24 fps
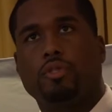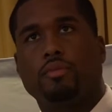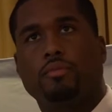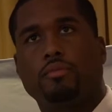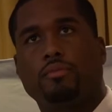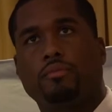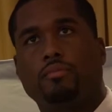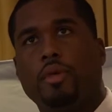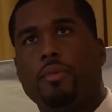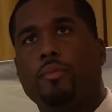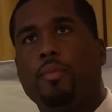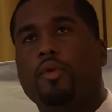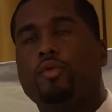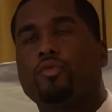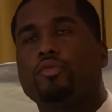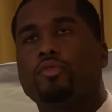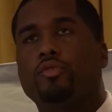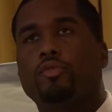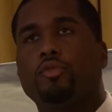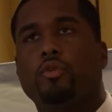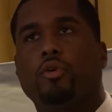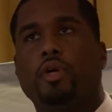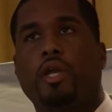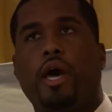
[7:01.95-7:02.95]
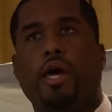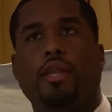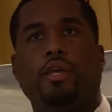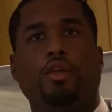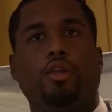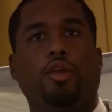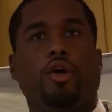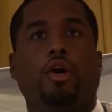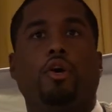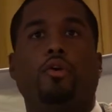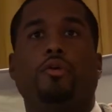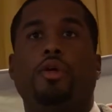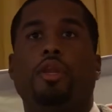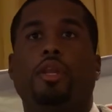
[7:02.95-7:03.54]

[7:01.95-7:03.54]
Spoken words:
in middle school, and I didn't know